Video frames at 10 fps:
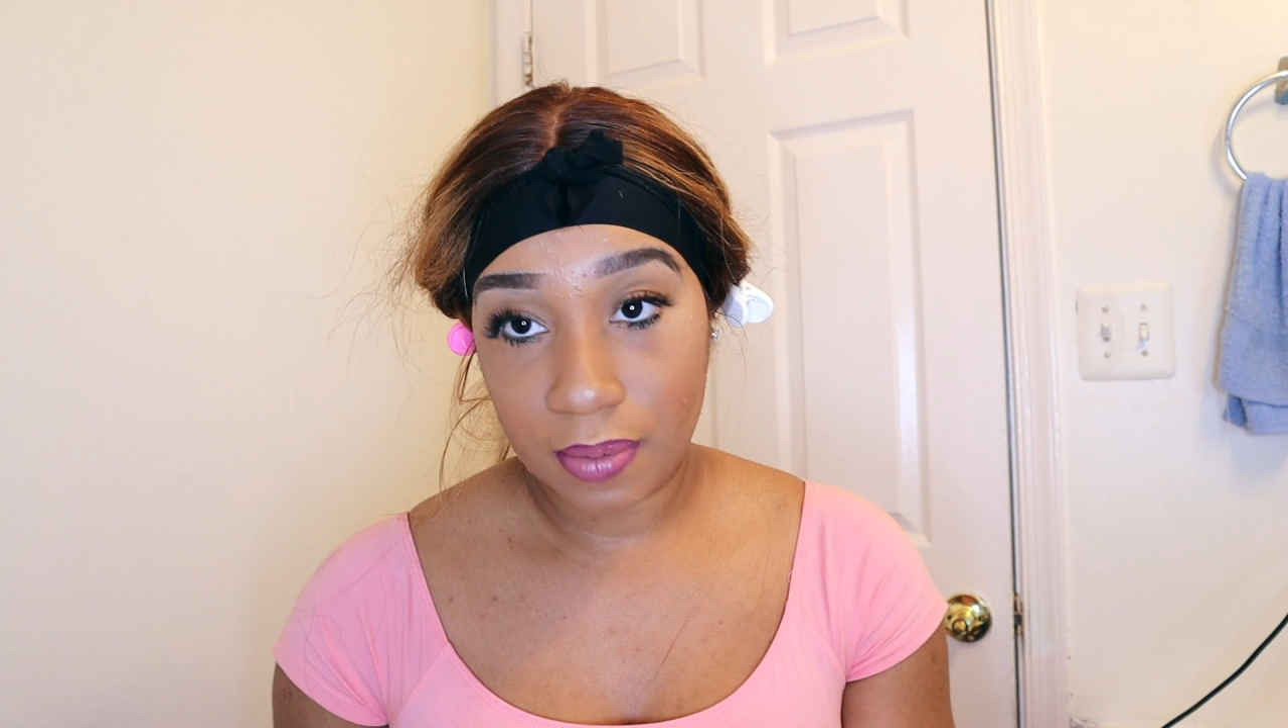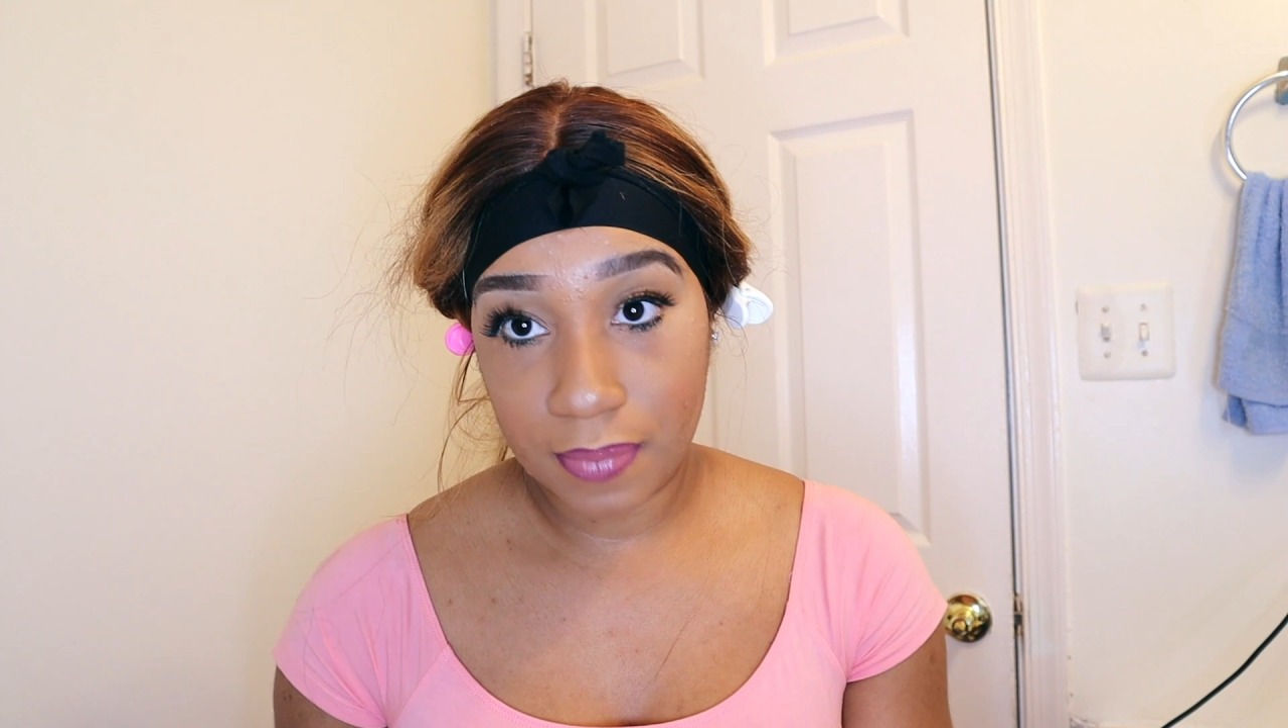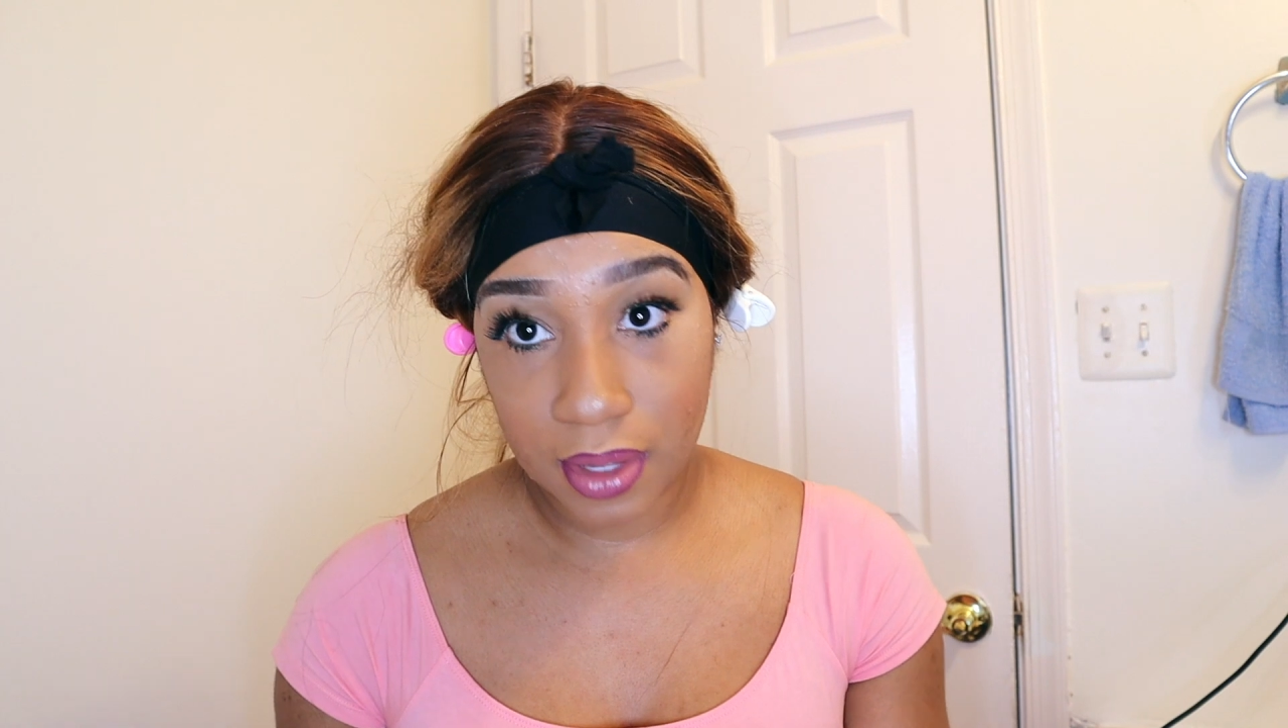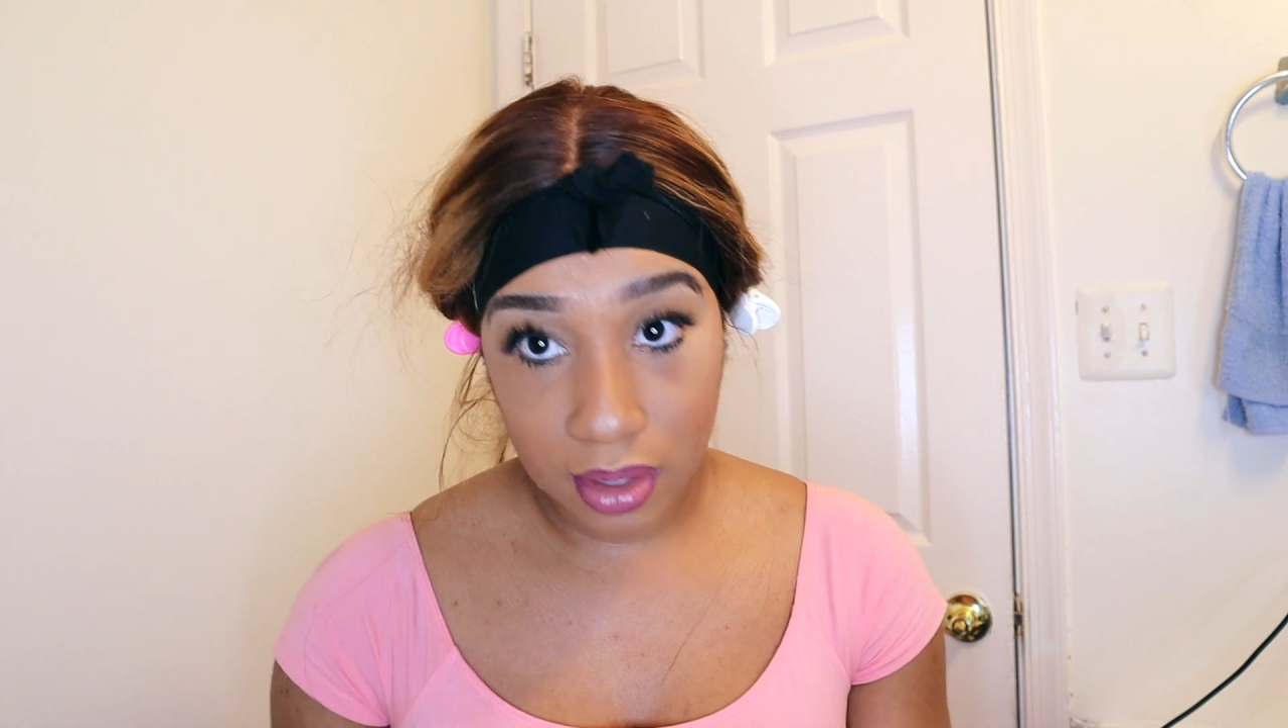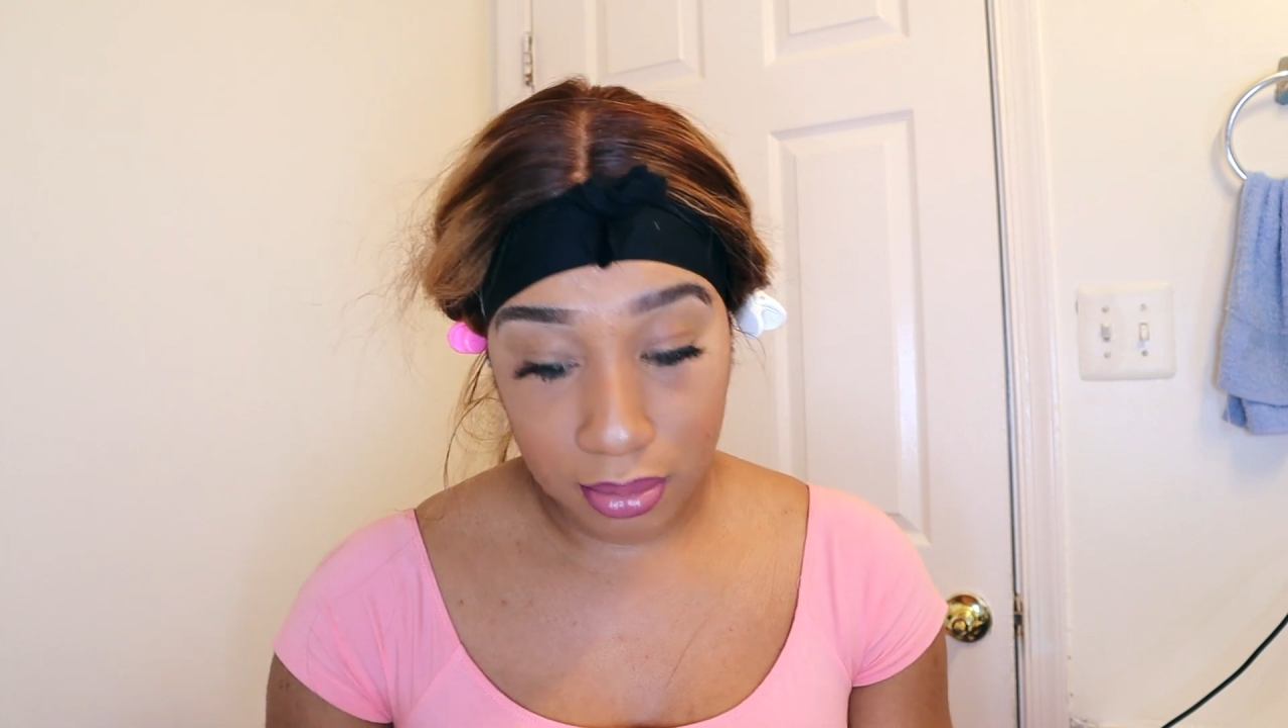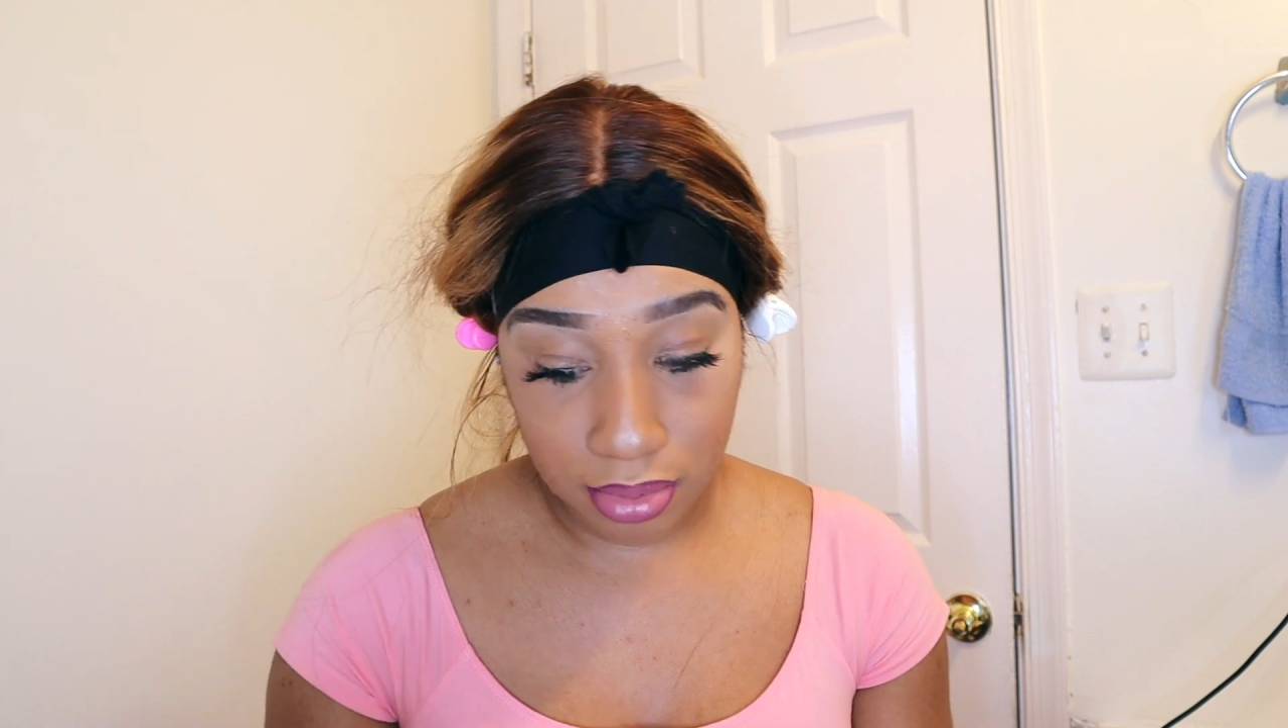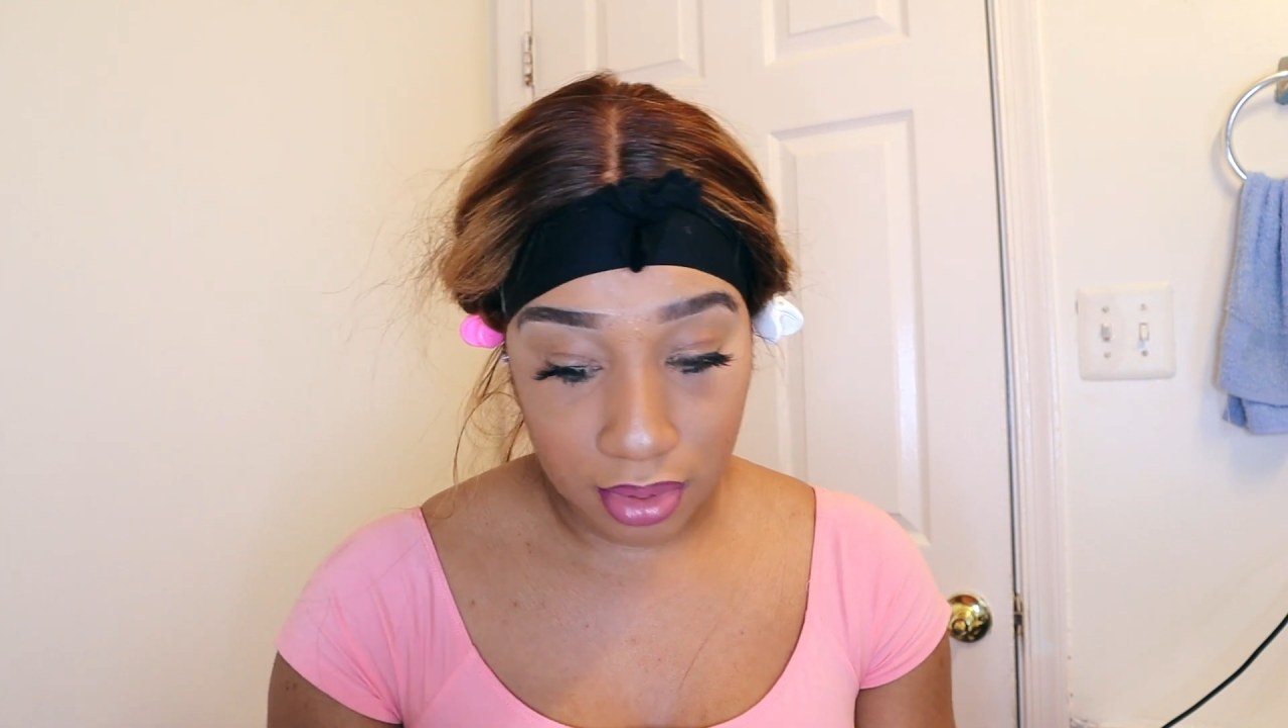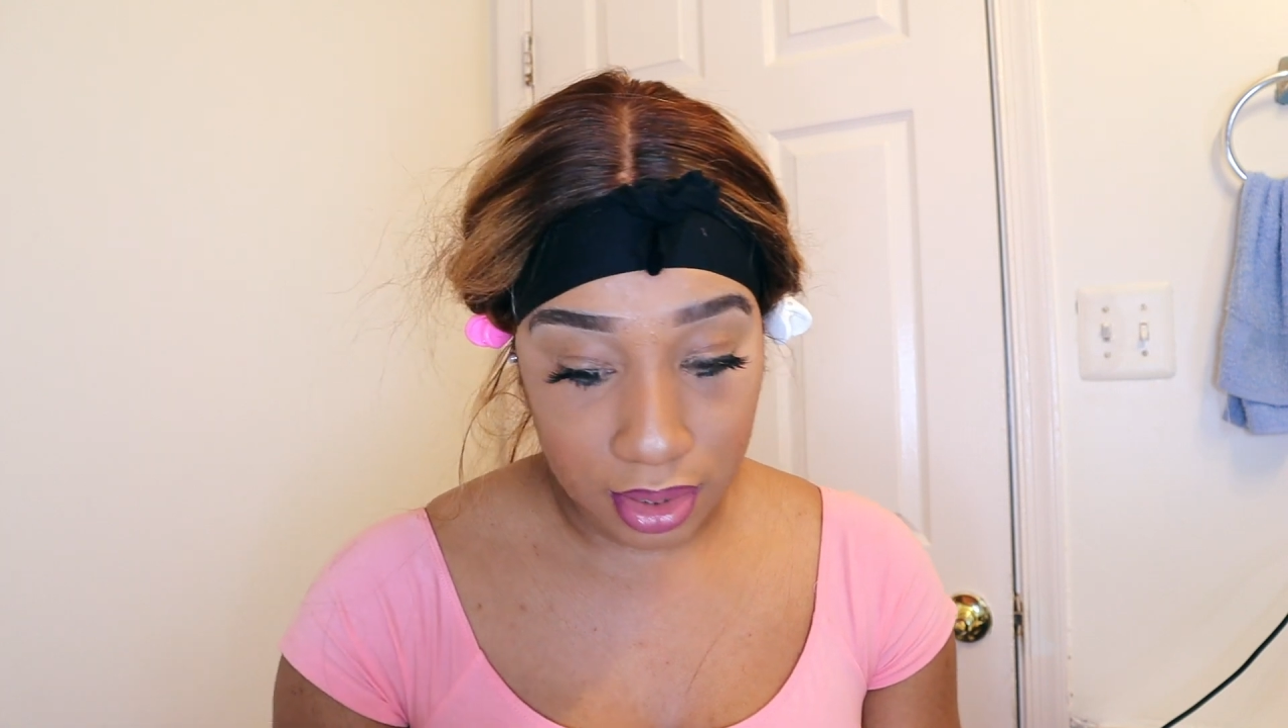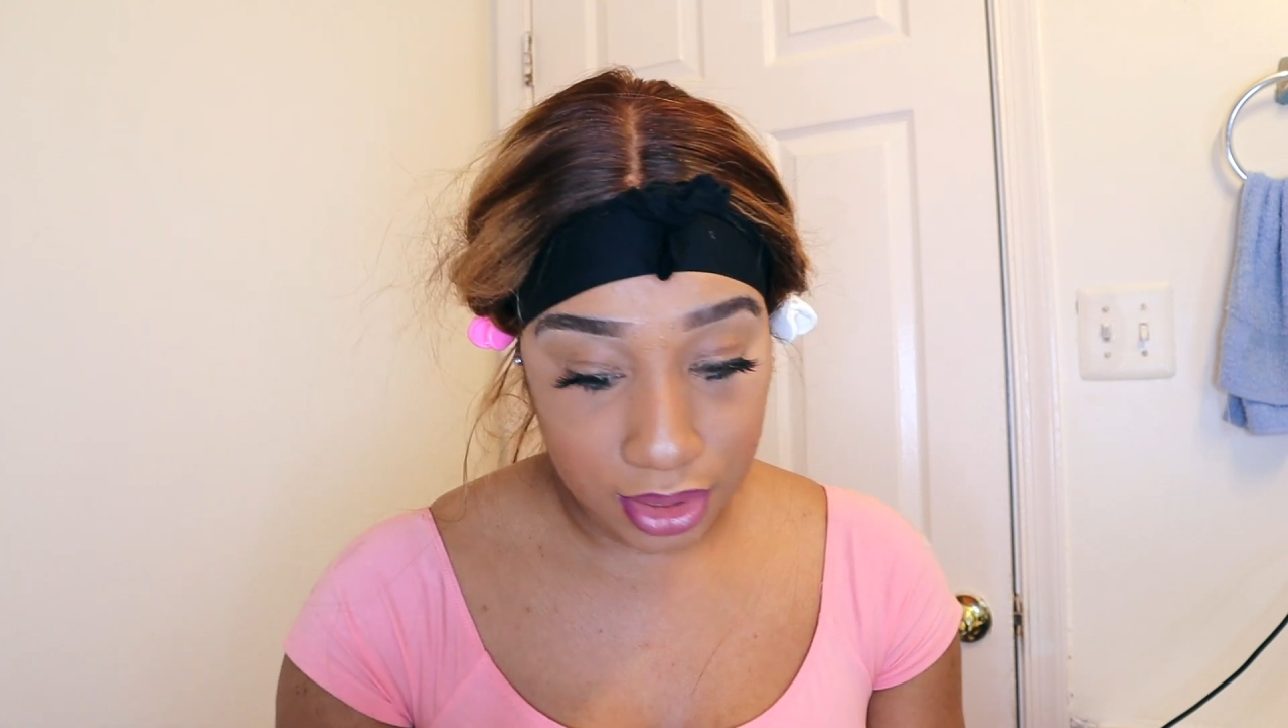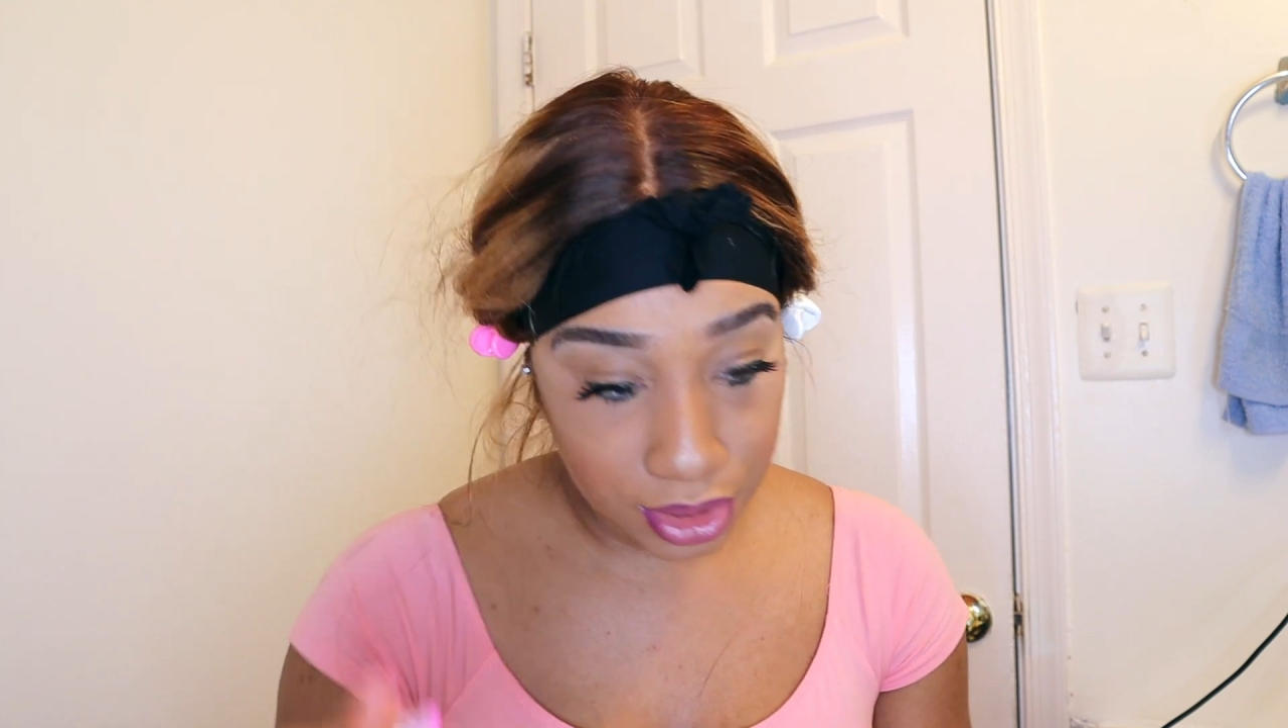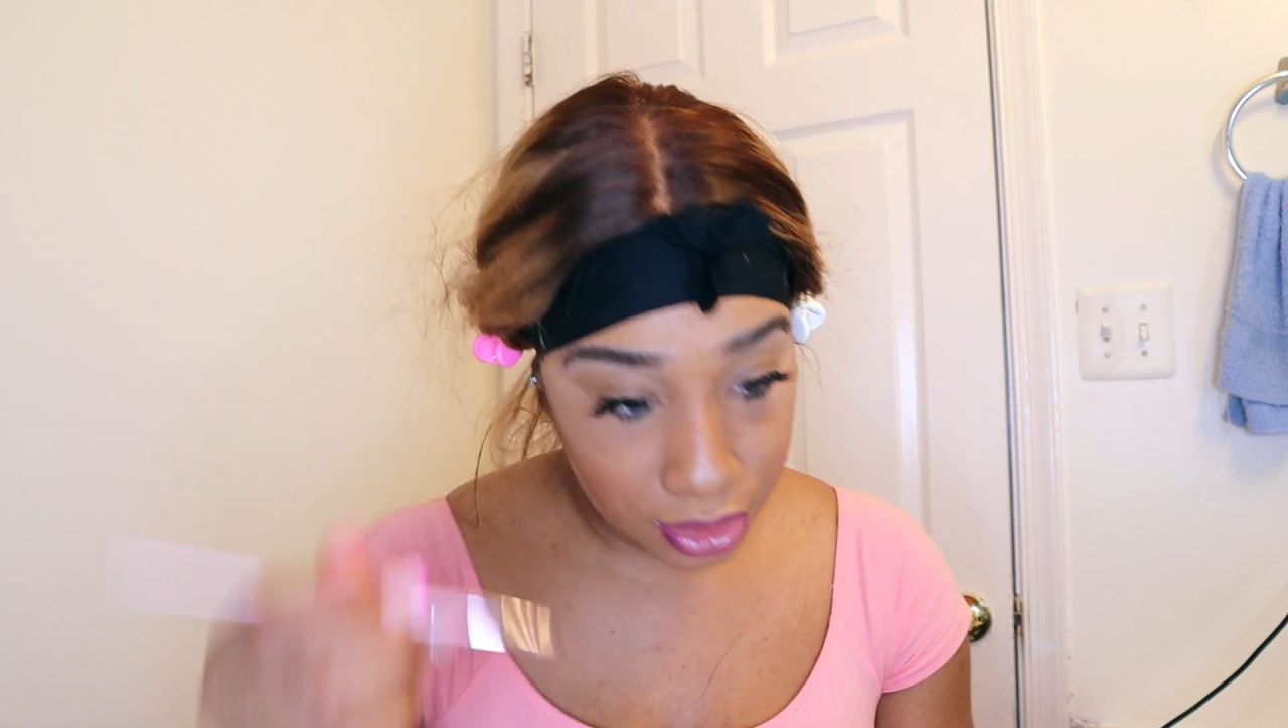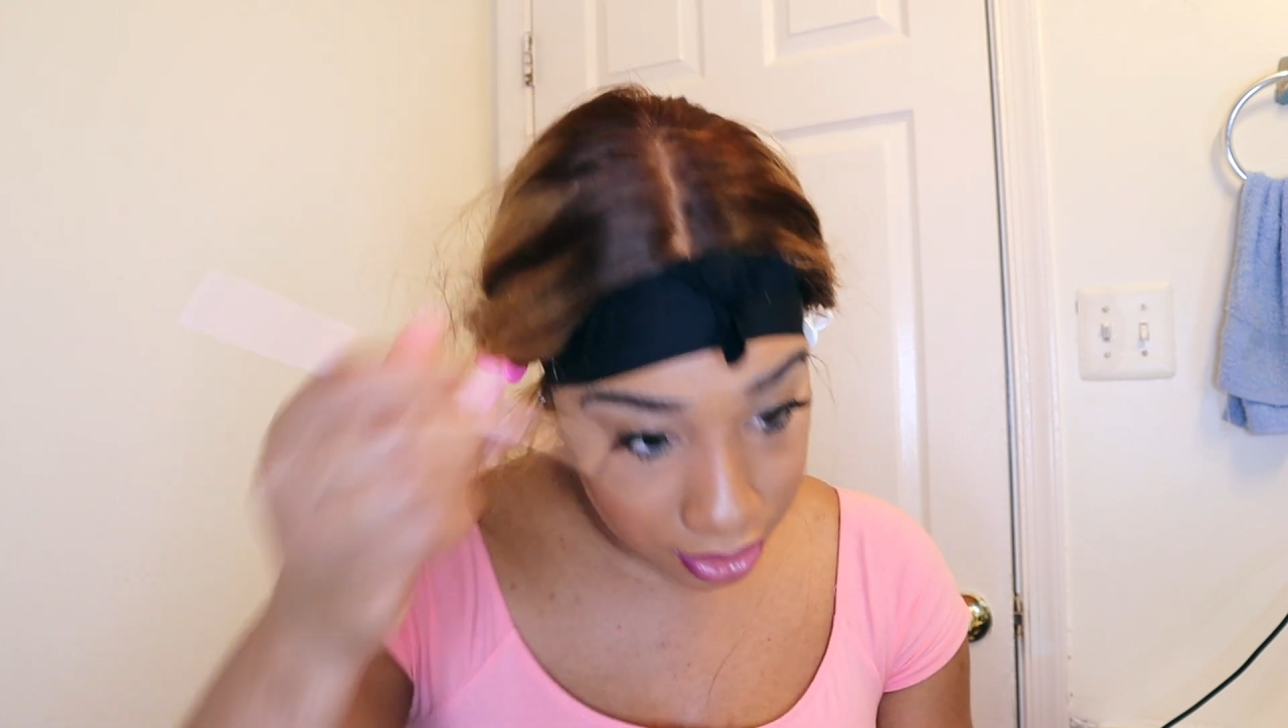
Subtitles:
makeup brush.